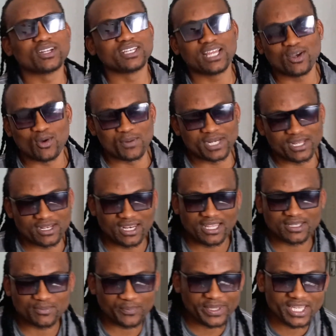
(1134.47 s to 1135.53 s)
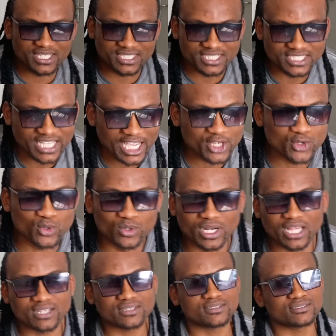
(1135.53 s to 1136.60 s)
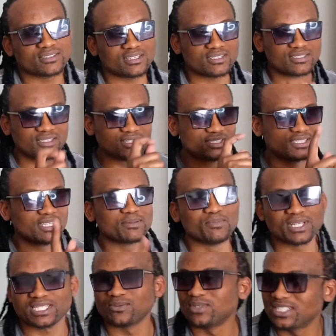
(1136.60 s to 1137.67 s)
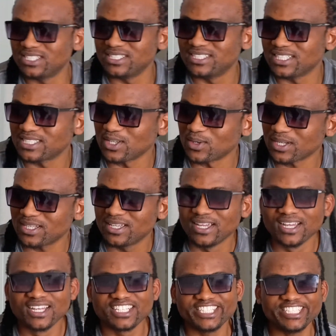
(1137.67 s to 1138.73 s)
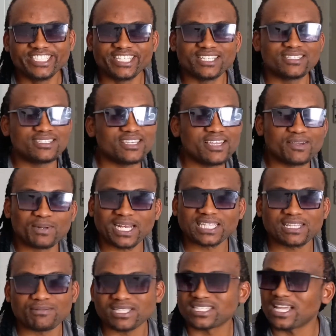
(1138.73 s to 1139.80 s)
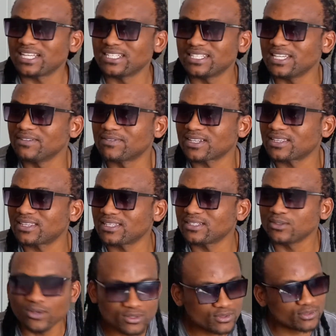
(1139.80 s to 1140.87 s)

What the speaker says: Now, being a DJ, I know, like, there's this stigma about DJs or DJs here, Barata Basadi and everything. No.